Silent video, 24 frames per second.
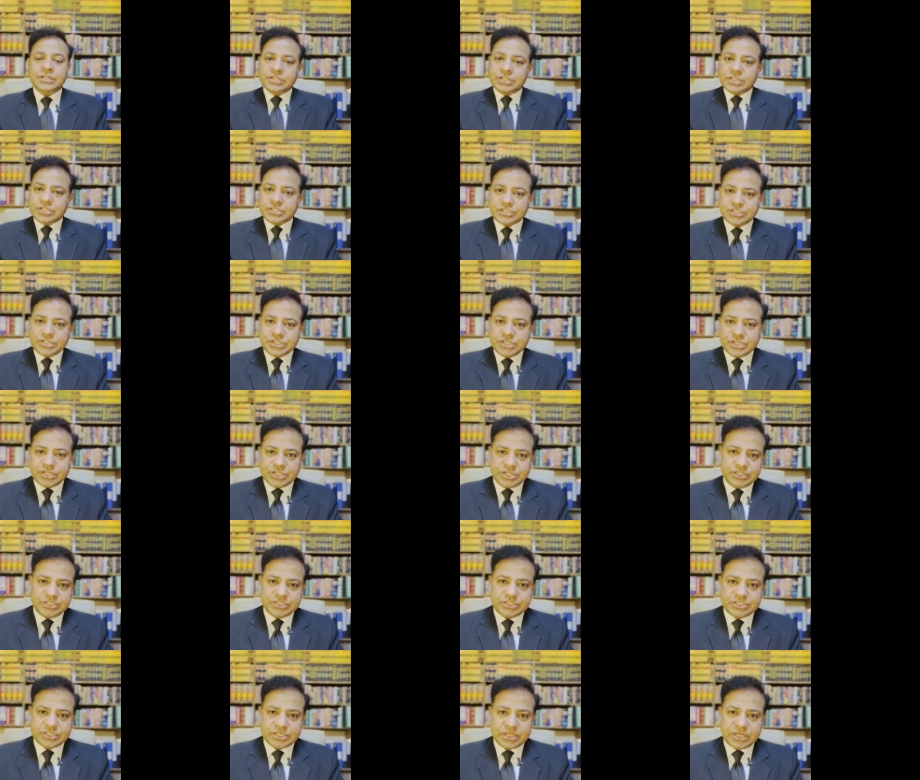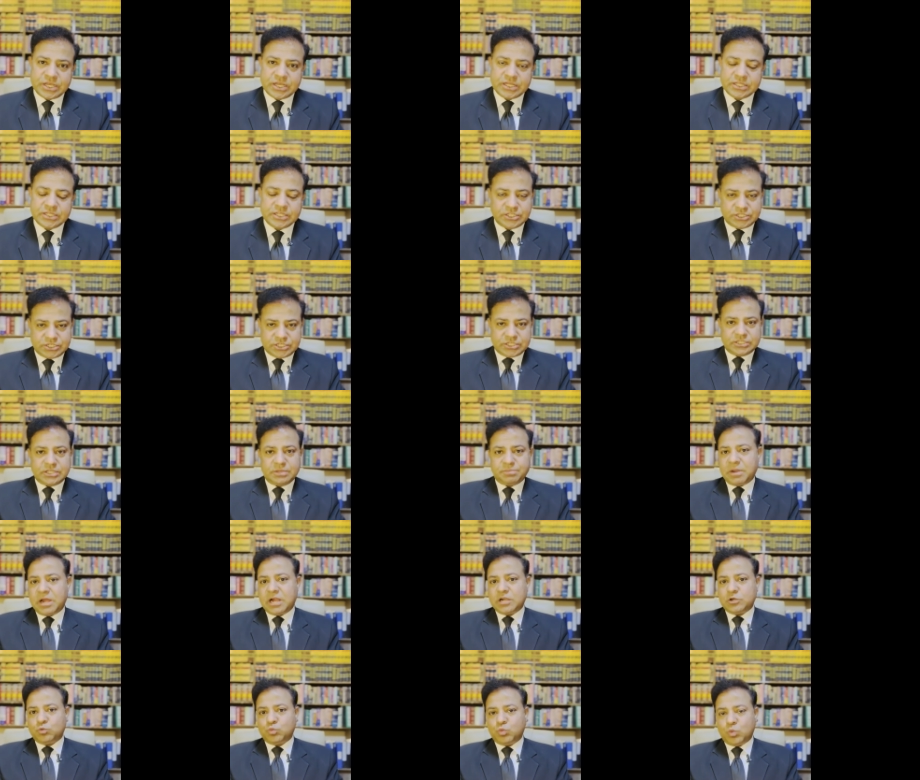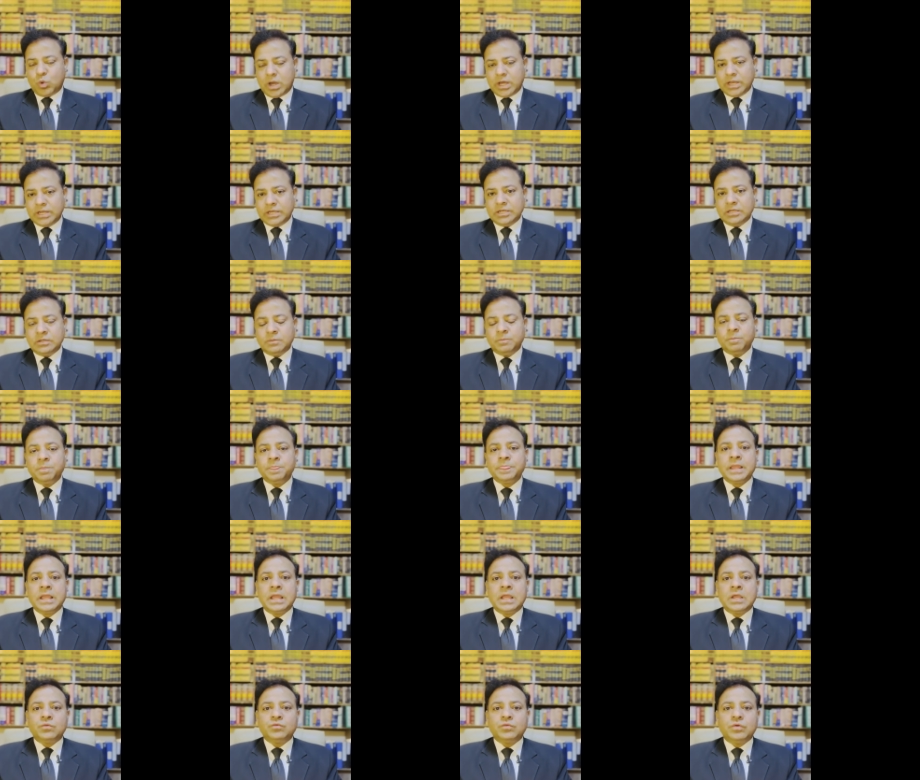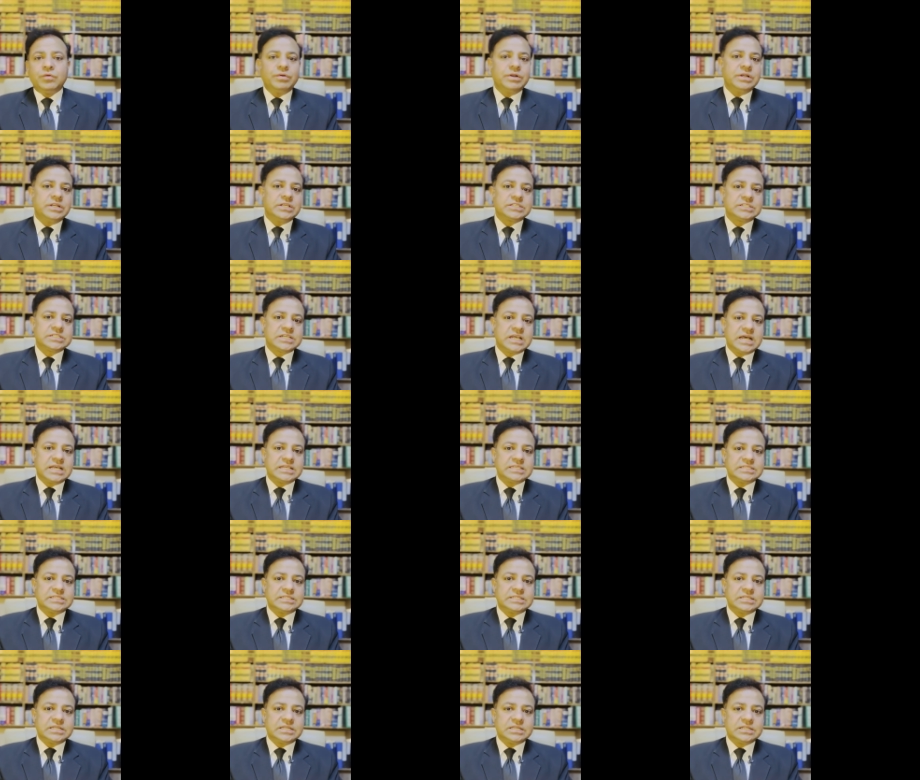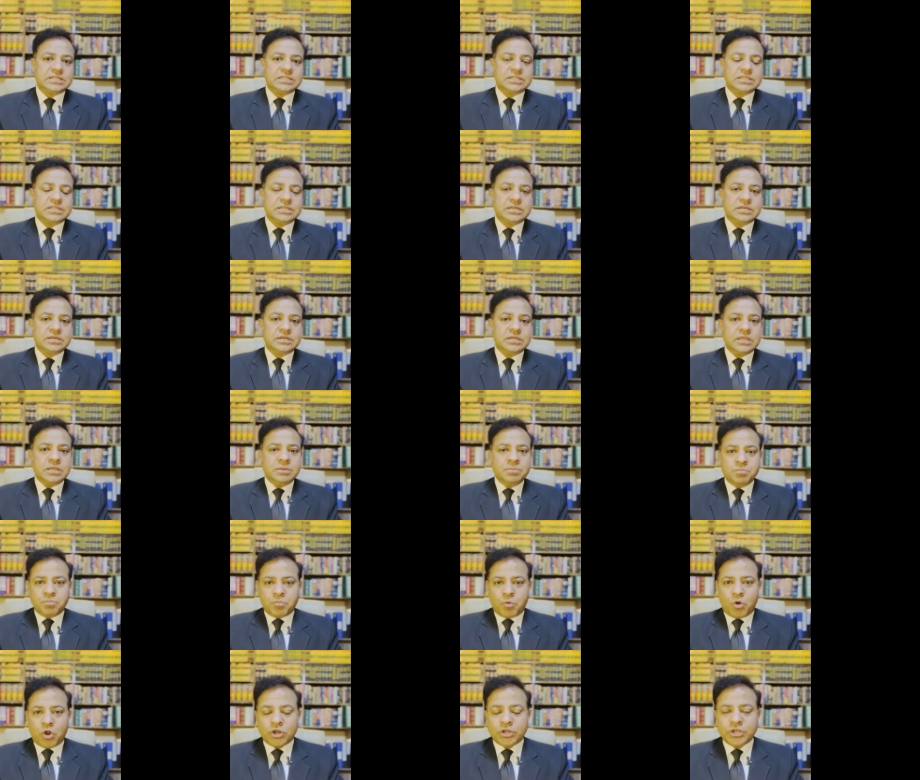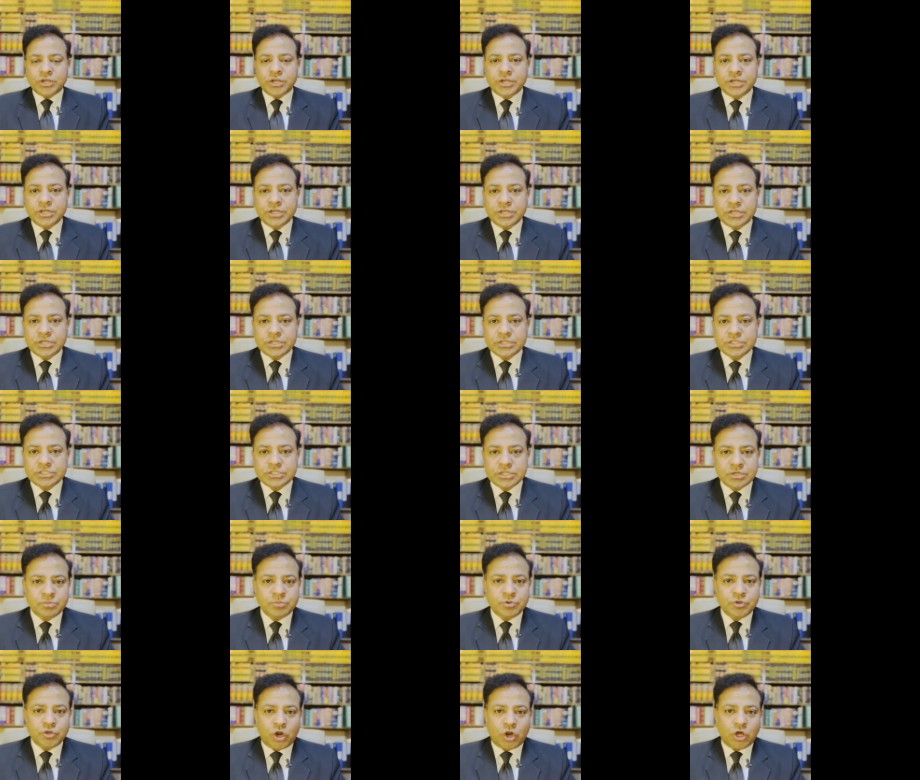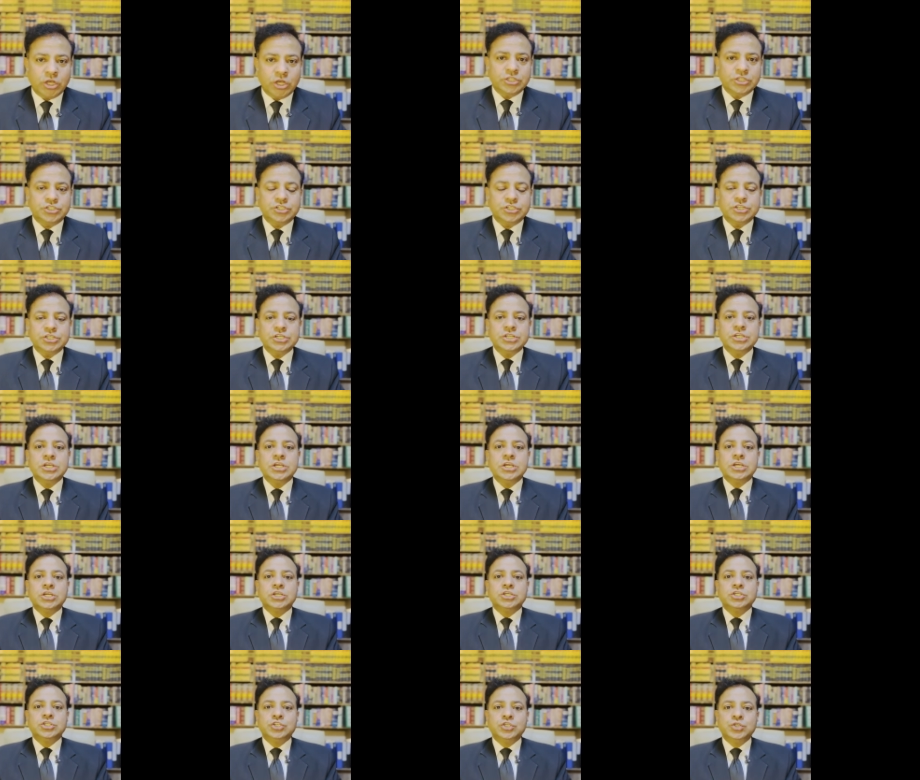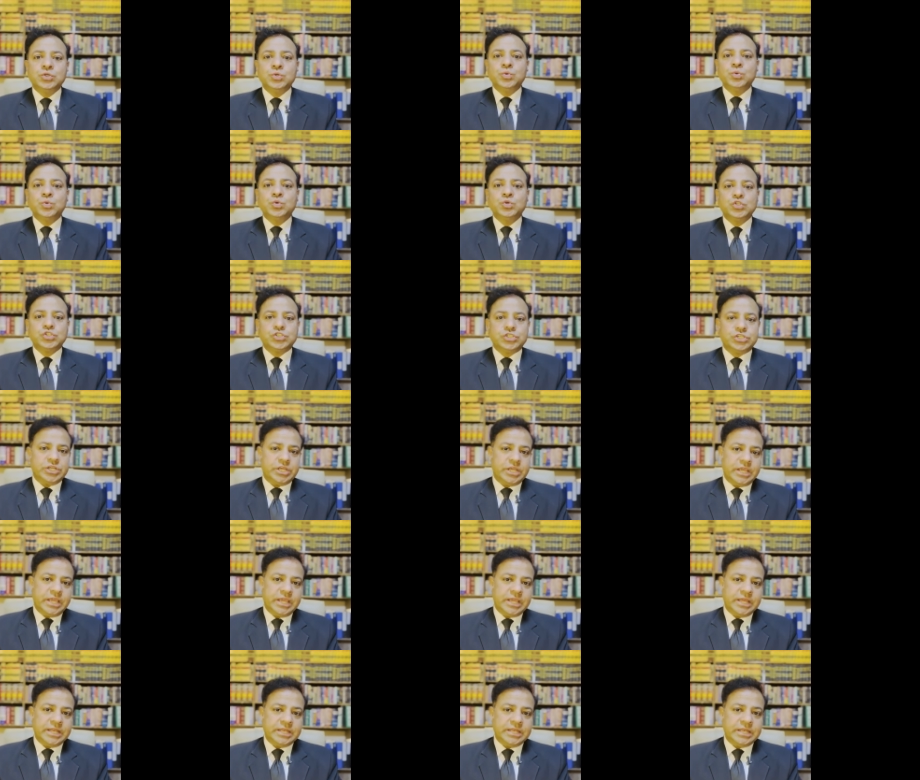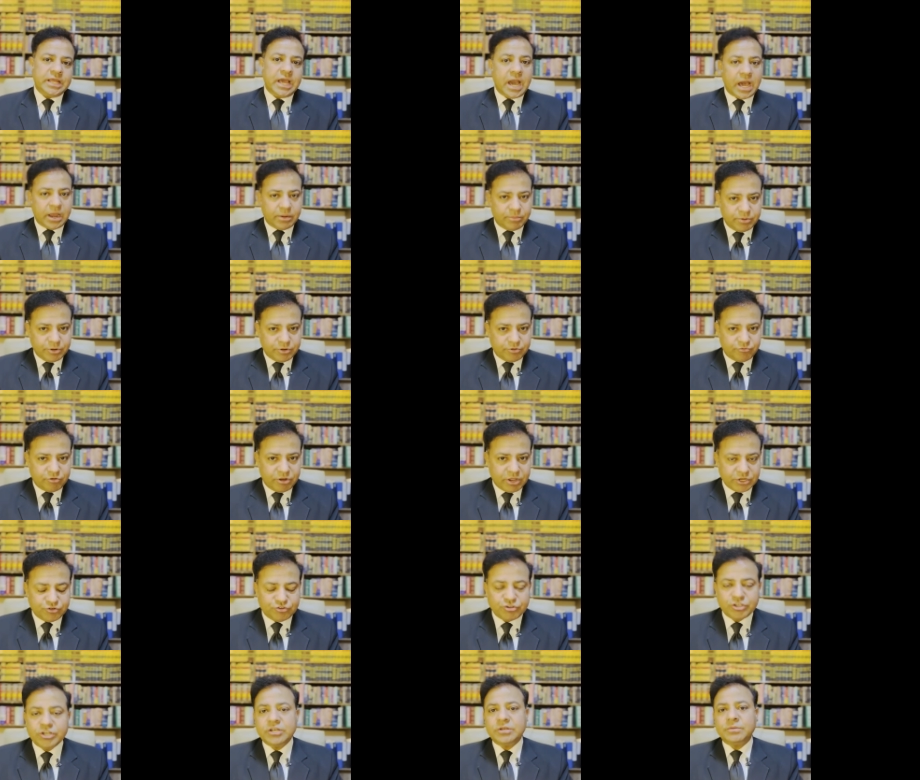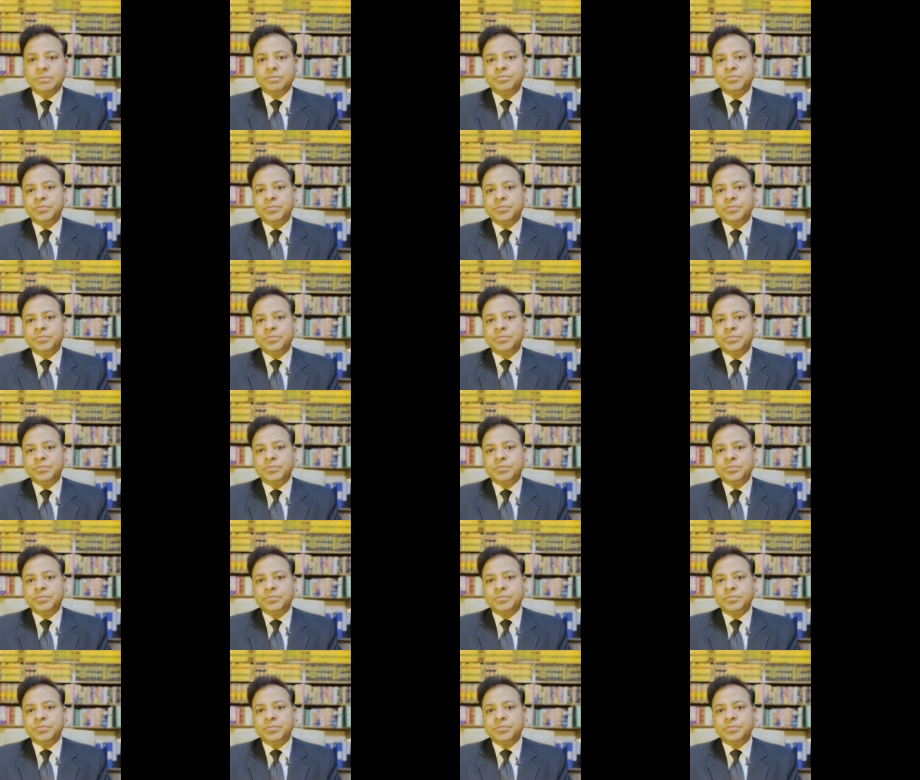this series, this is the part one, we will discuss the important terminology used in arbitration.